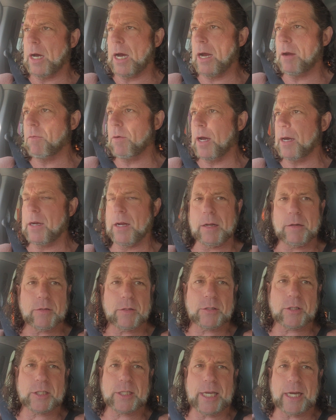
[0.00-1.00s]
I ride on
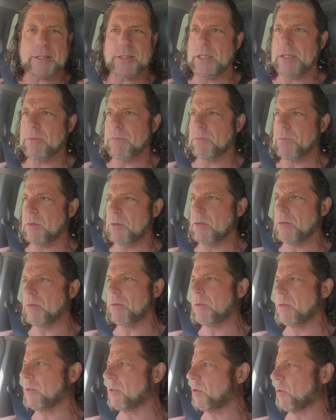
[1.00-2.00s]
sketchy
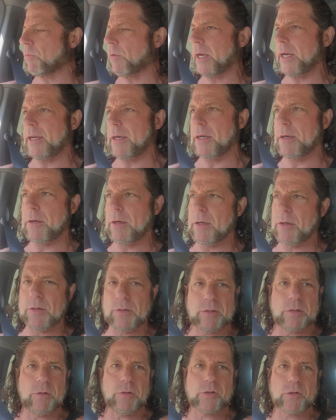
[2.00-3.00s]
terrain and
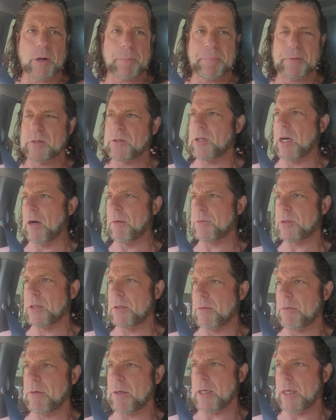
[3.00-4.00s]
do triple jumps and,